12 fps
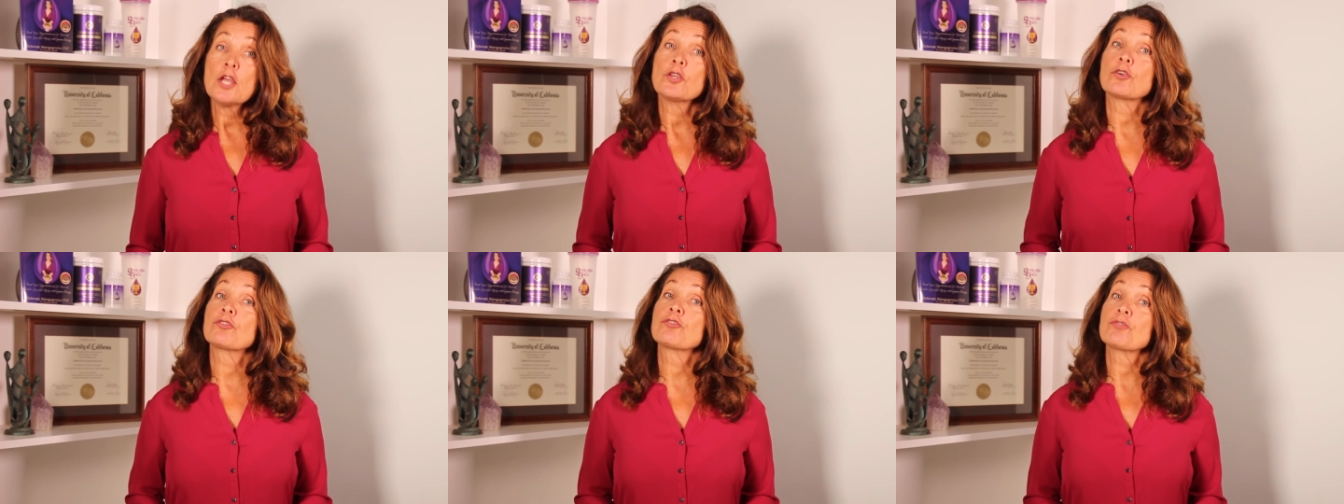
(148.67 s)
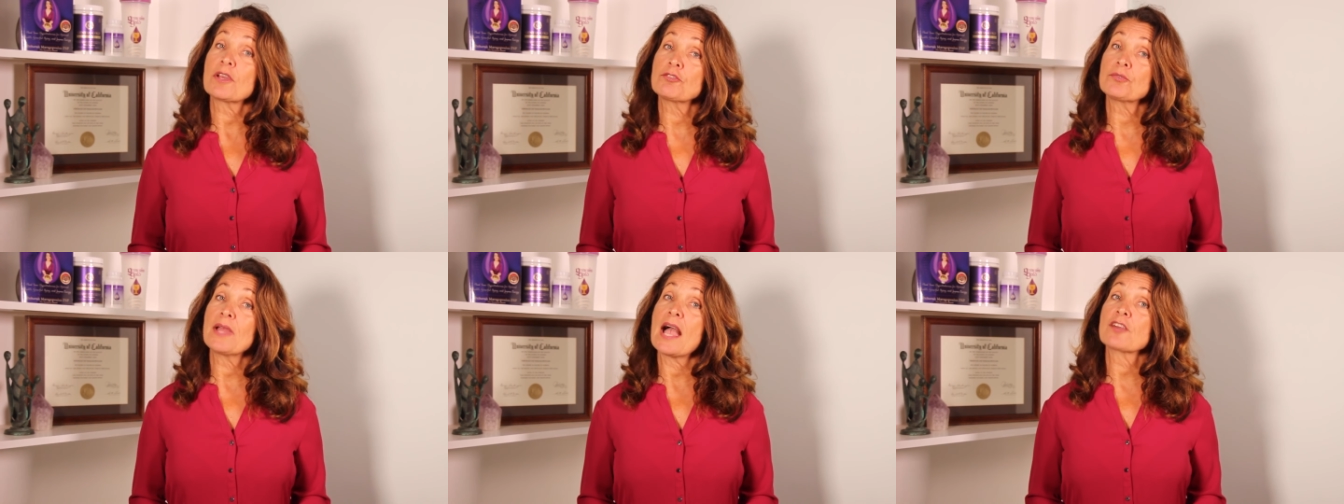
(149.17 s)
Your
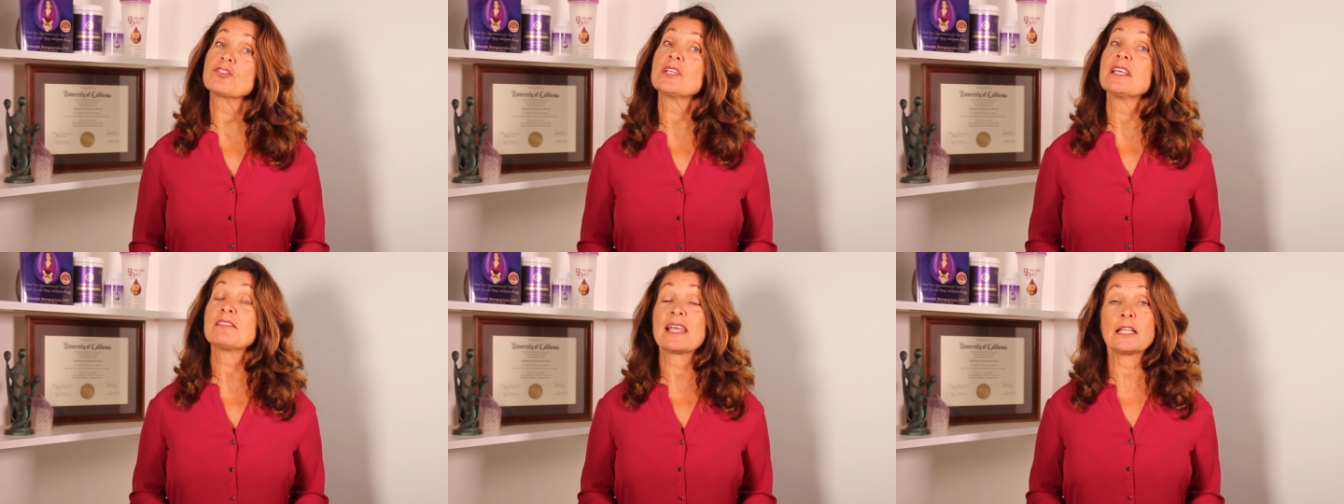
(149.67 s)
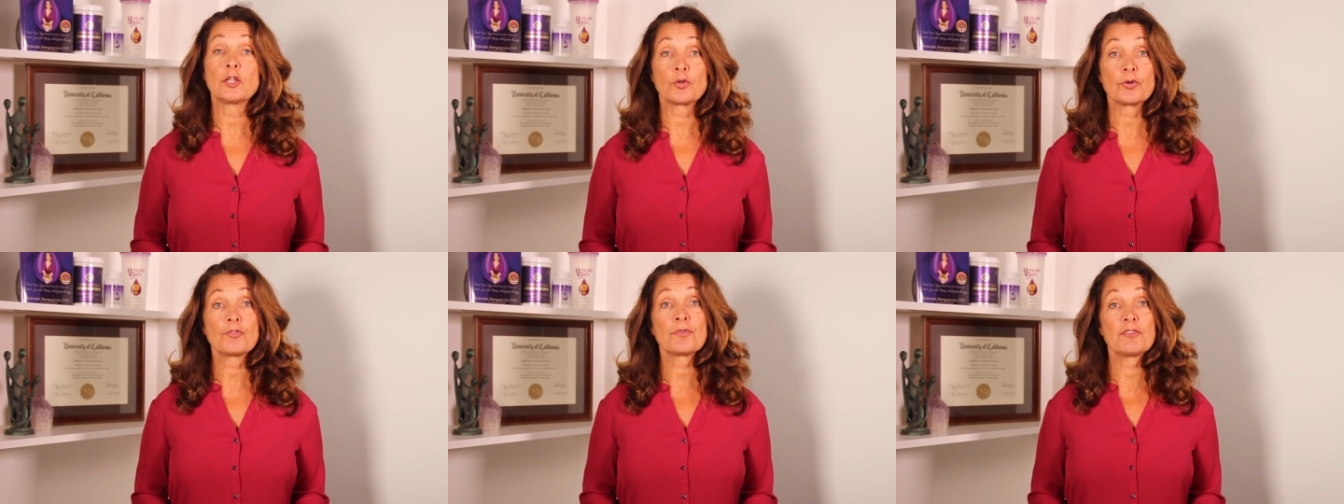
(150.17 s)
stress reaction is a
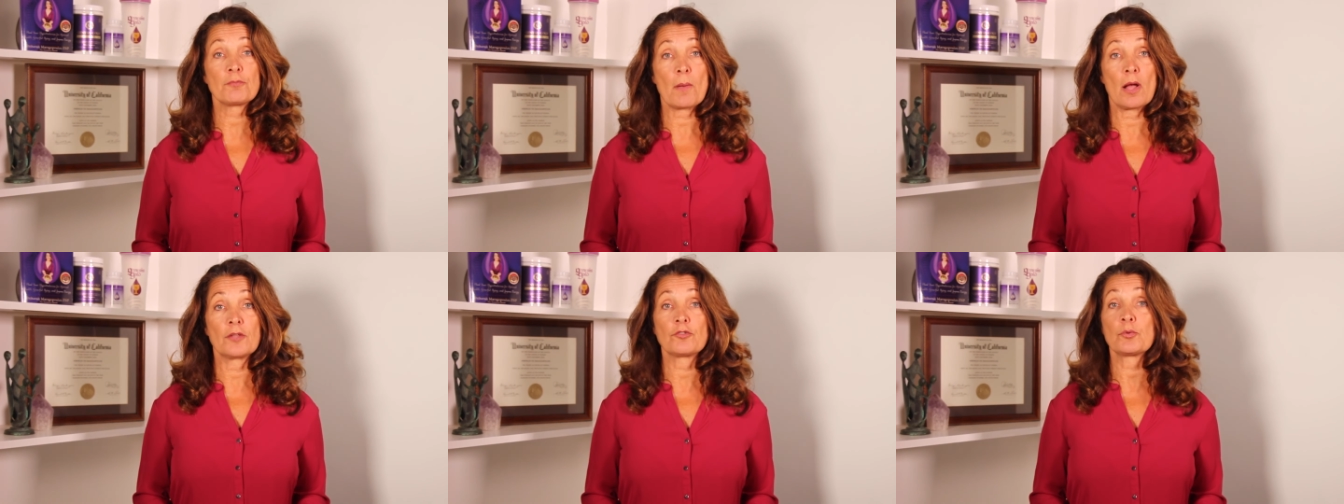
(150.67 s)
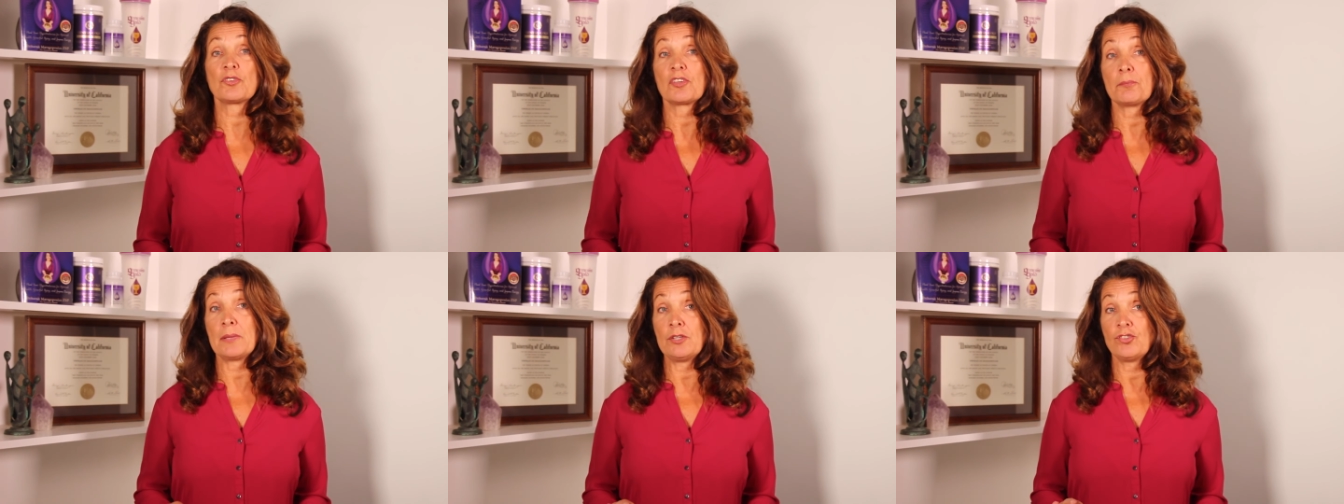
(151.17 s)
learned response, which
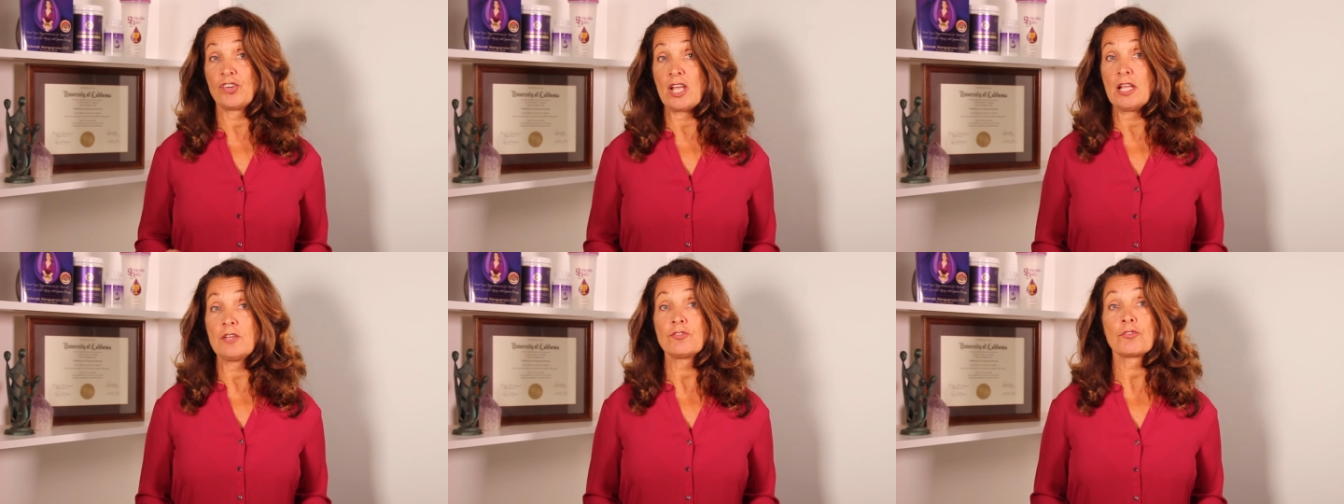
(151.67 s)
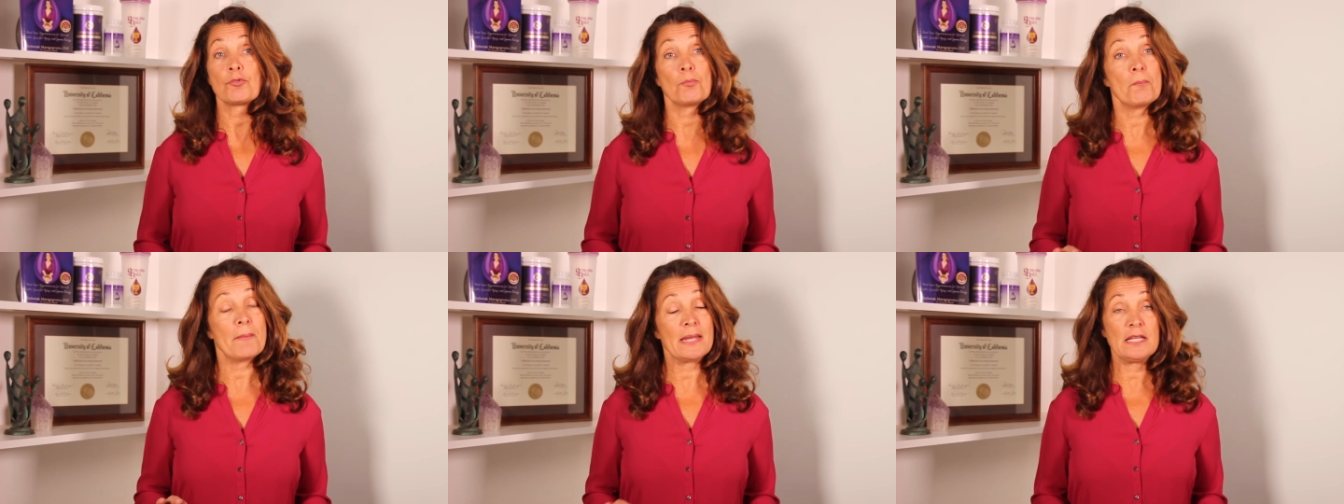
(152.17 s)
can be changed through
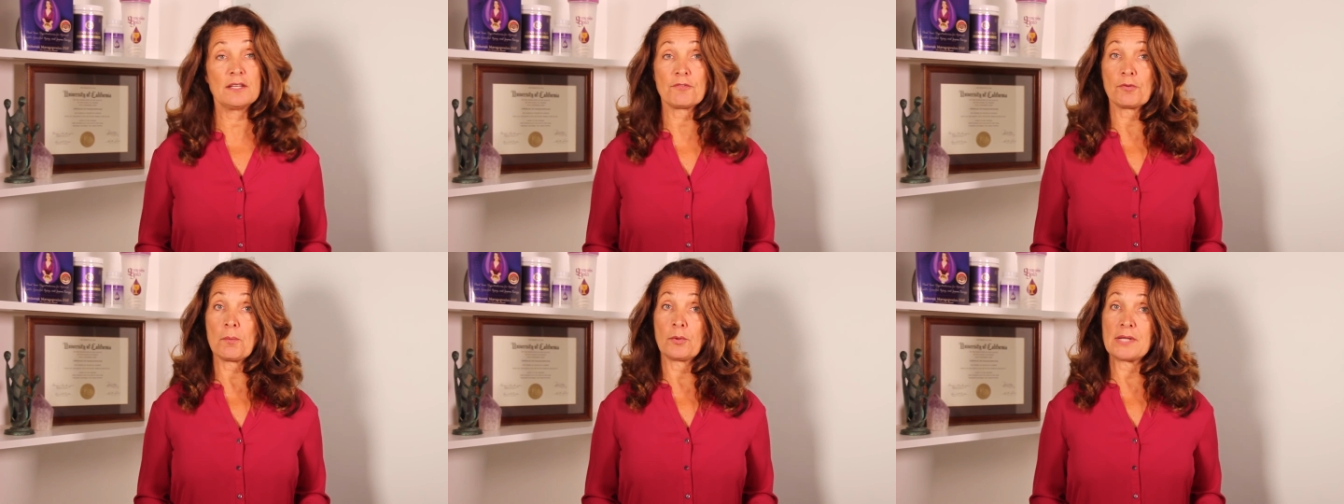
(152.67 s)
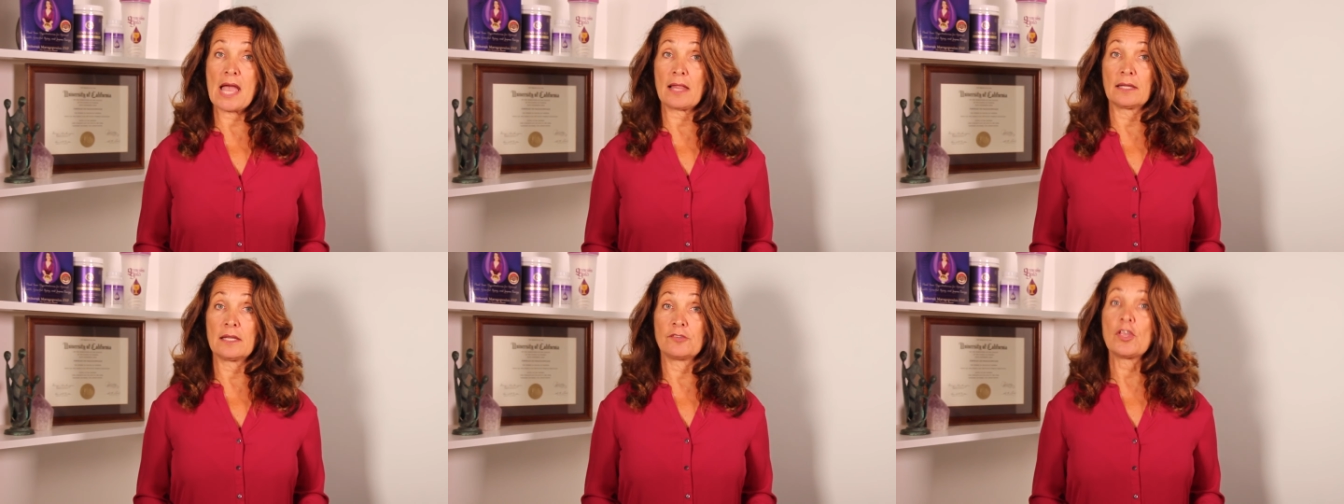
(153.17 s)
many different
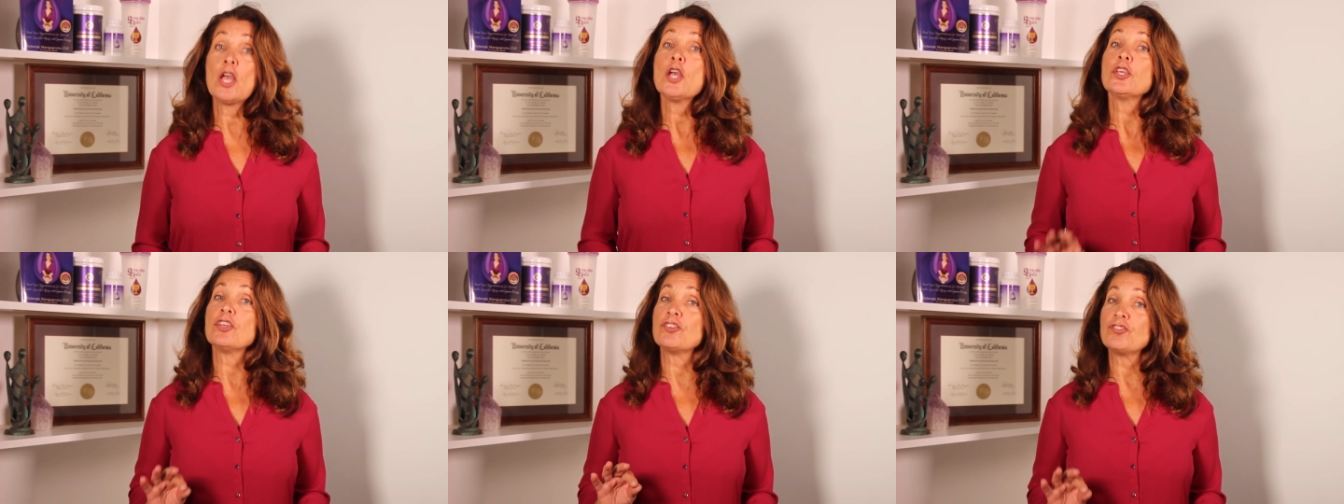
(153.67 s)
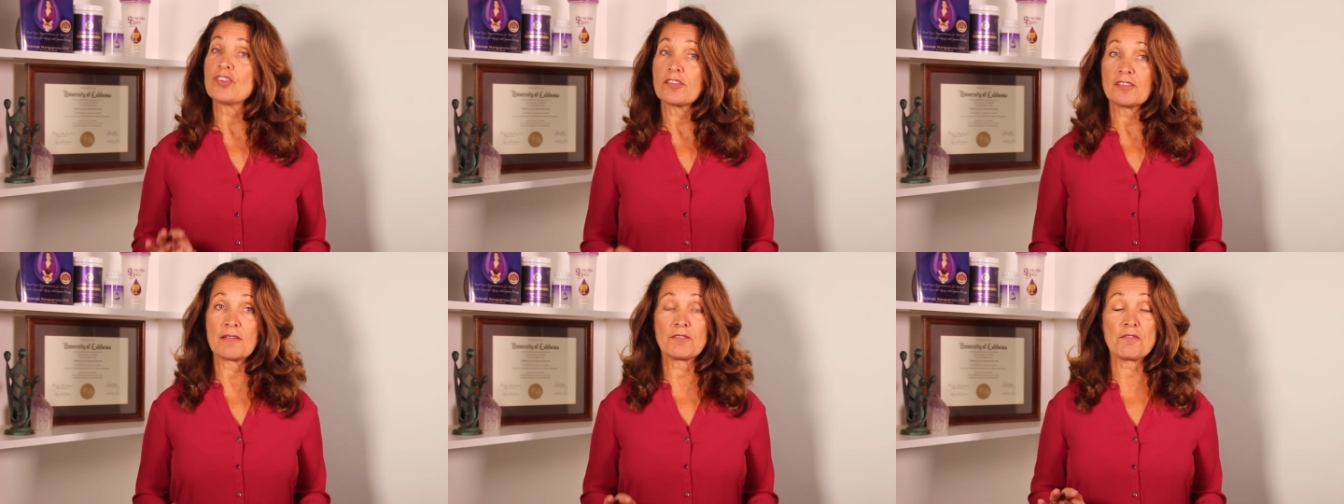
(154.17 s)
modalities. You
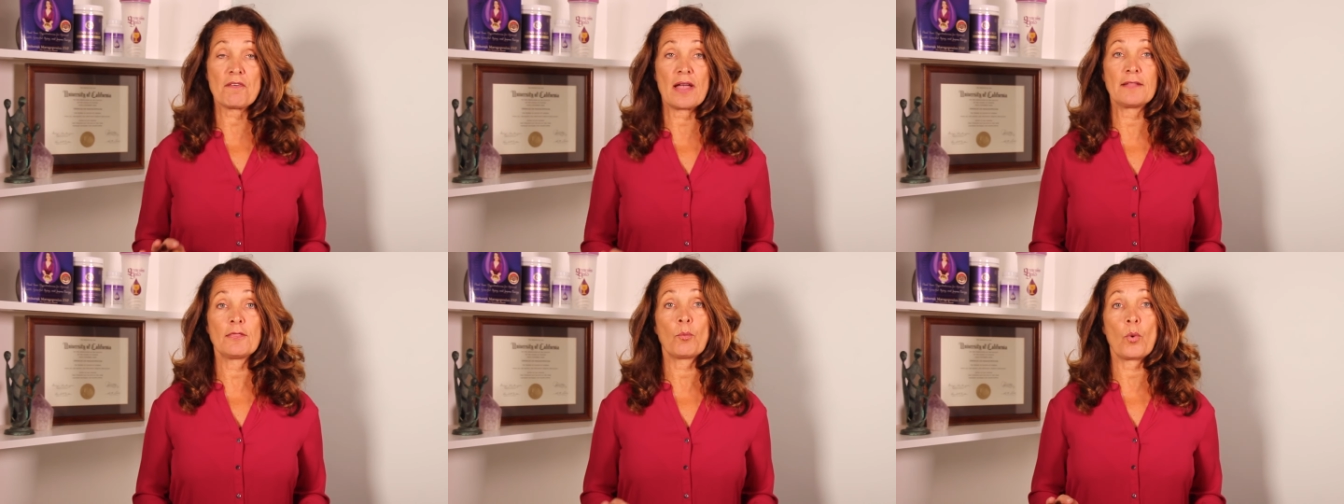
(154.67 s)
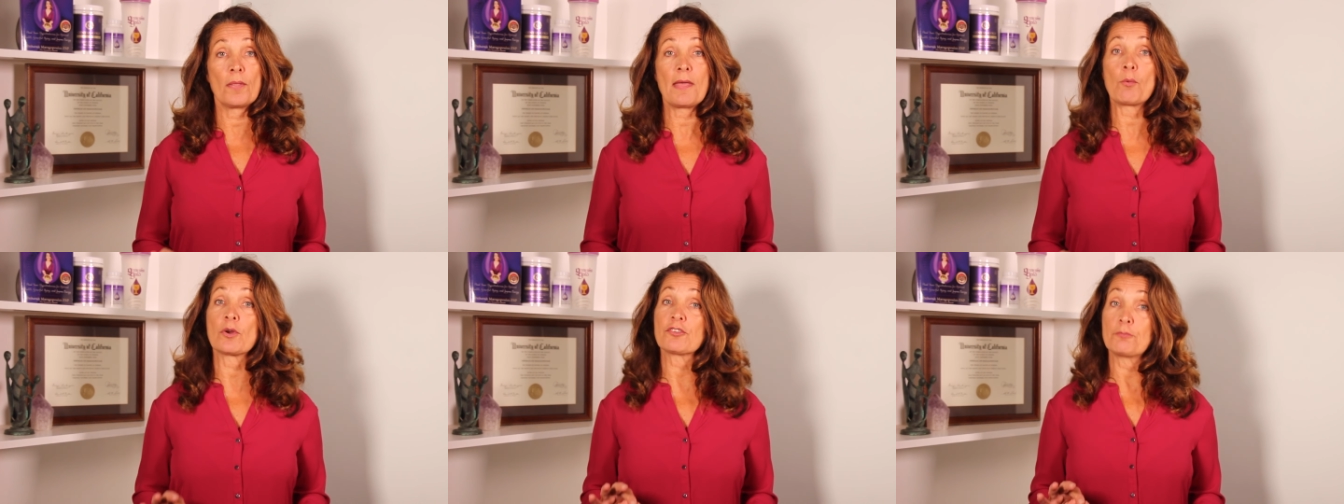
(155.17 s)
just have to find the one
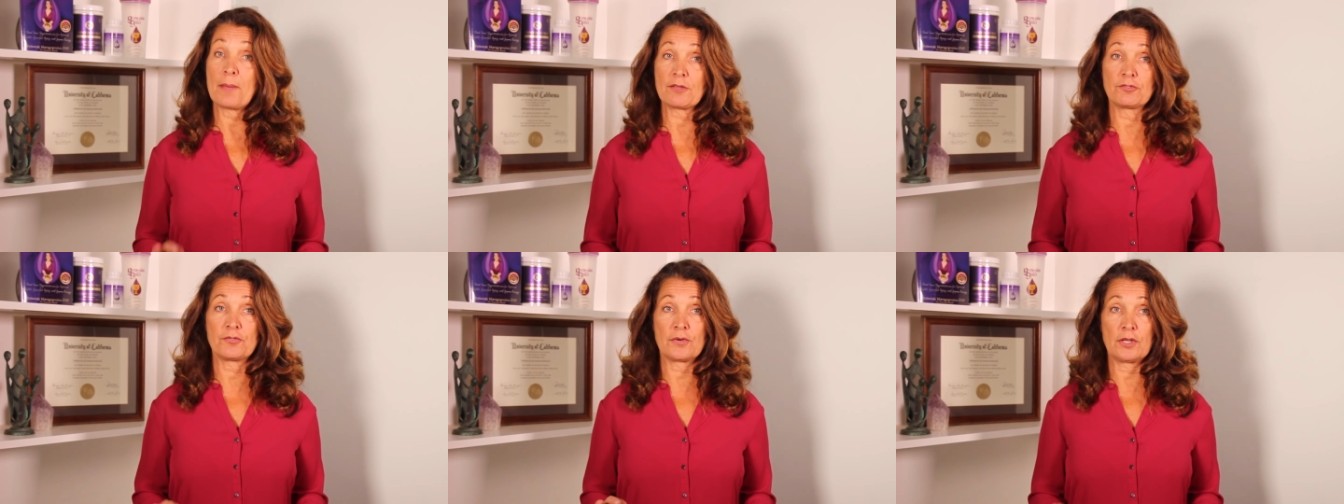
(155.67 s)
that works best for